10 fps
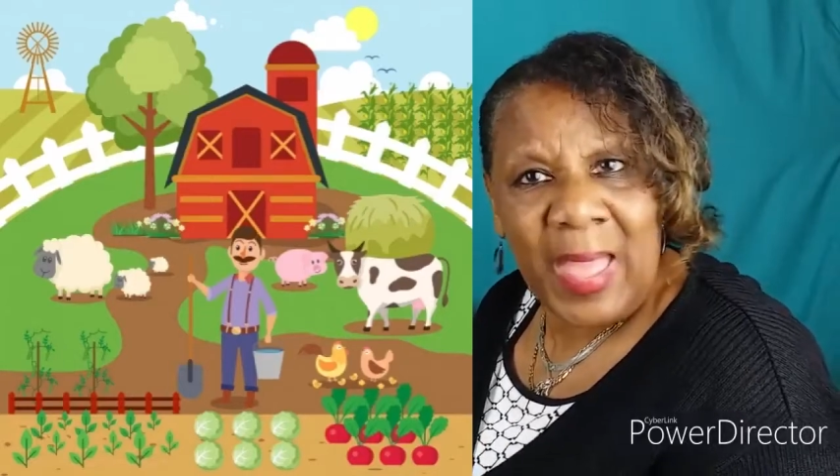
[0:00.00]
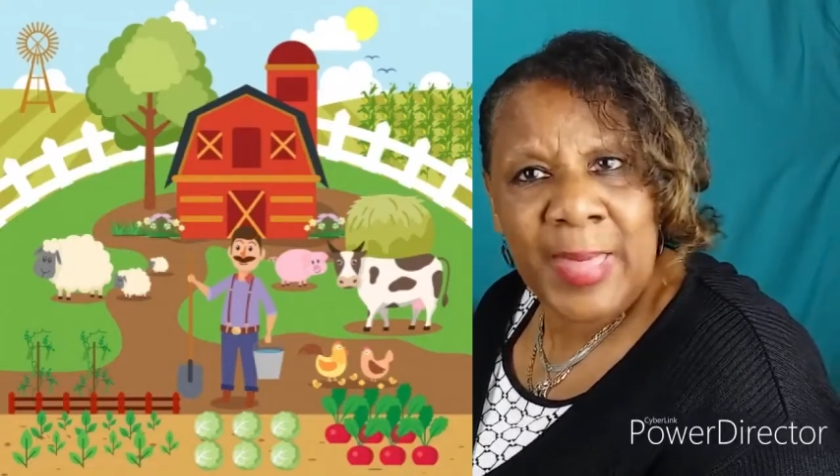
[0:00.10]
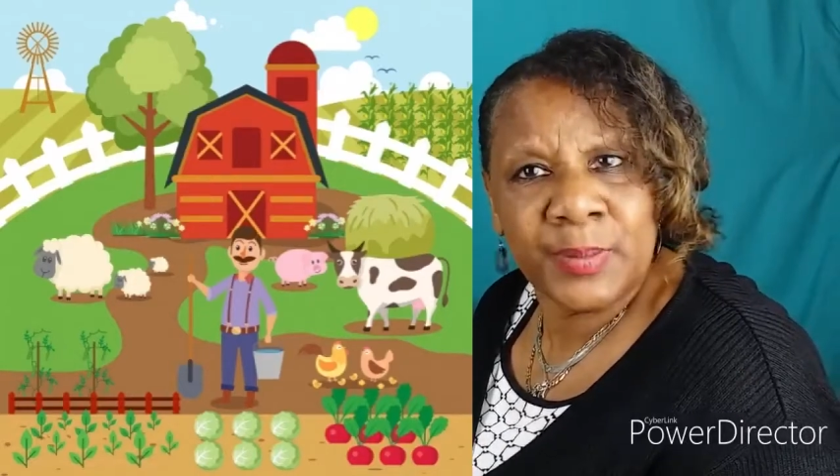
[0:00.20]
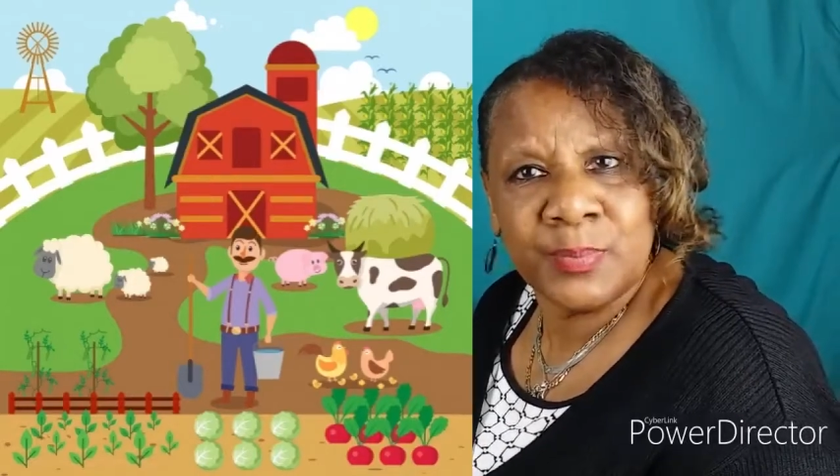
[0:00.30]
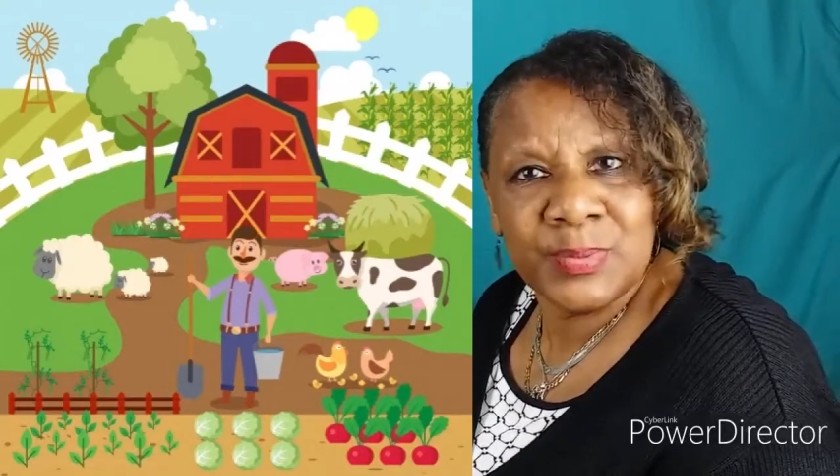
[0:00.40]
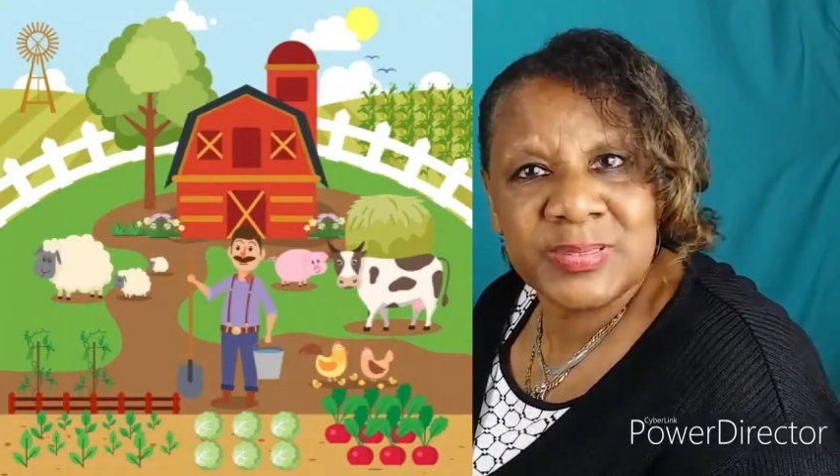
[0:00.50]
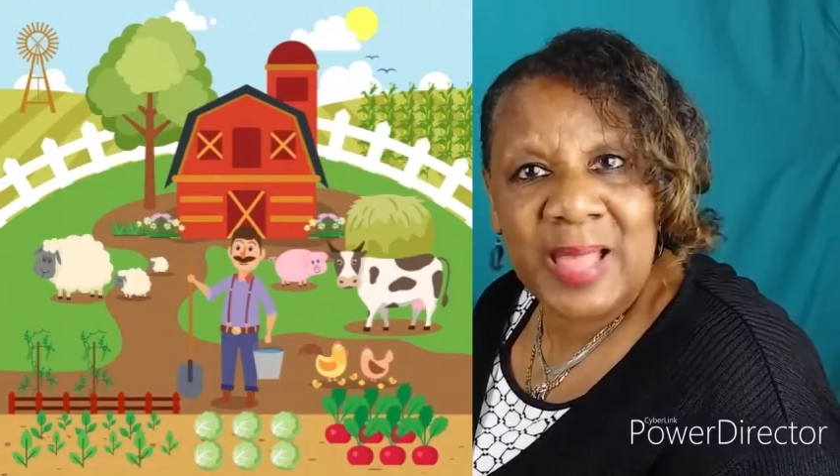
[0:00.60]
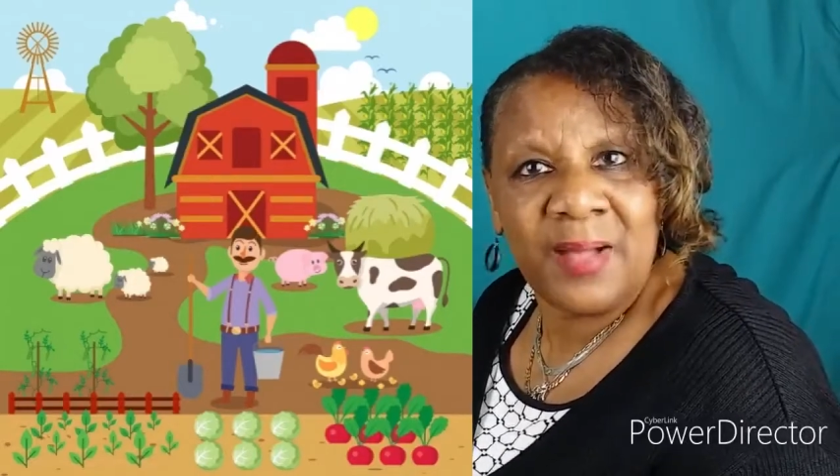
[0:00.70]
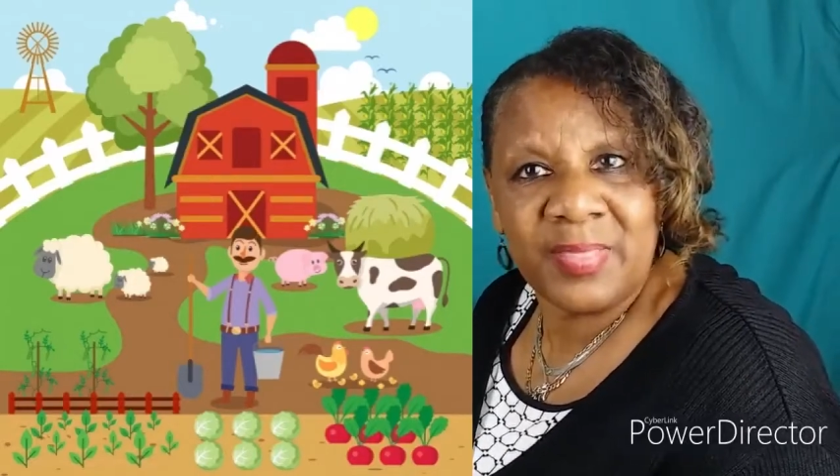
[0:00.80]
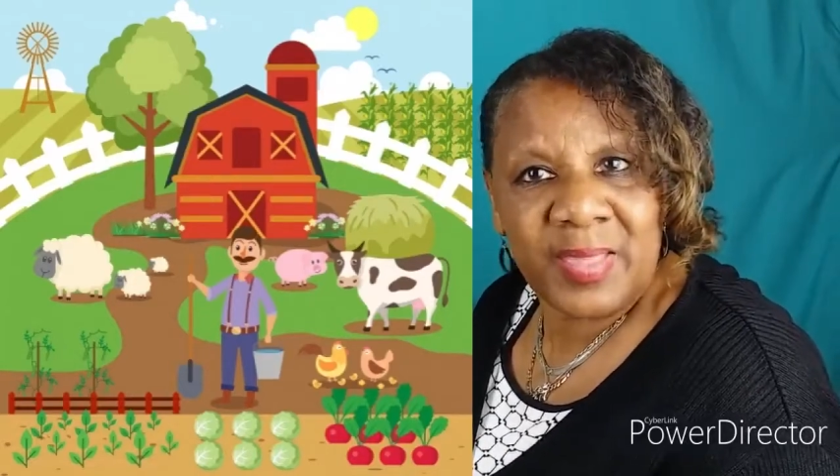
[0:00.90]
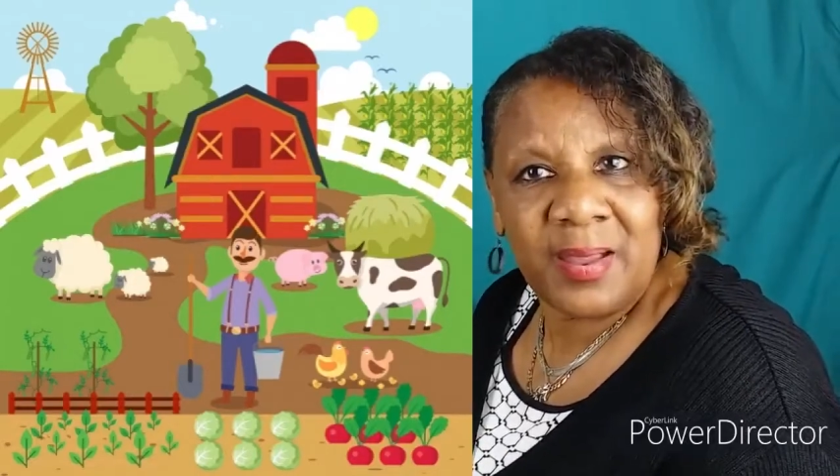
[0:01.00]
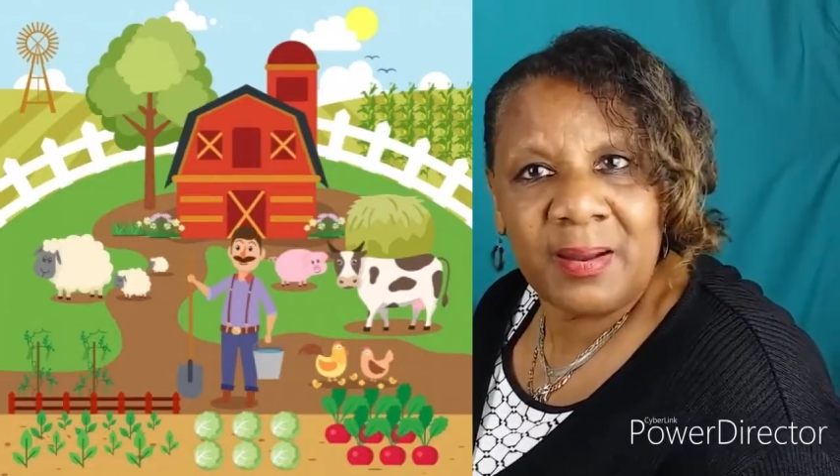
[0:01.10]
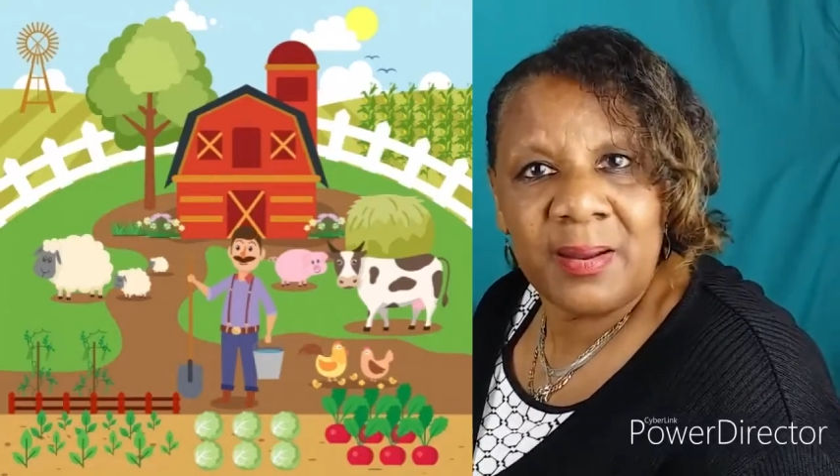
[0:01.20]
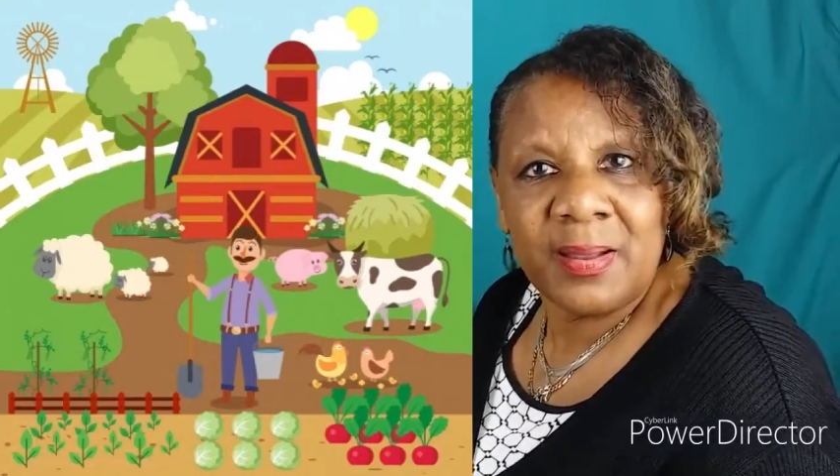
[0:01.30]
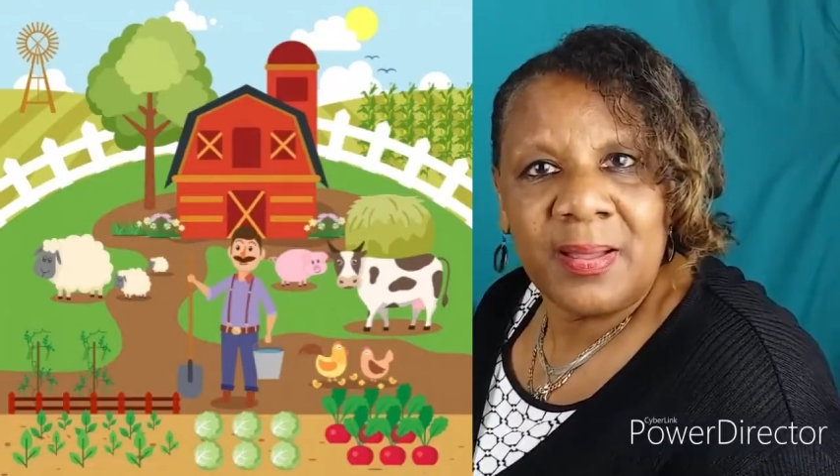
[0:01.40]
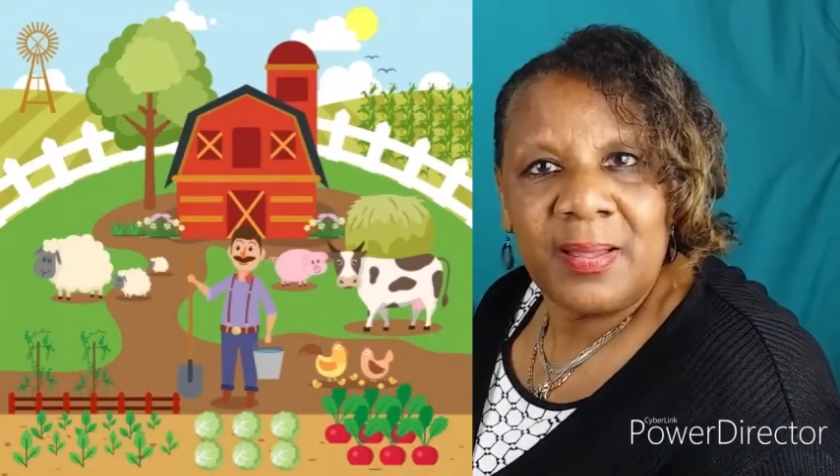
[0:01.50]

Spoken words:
animals out there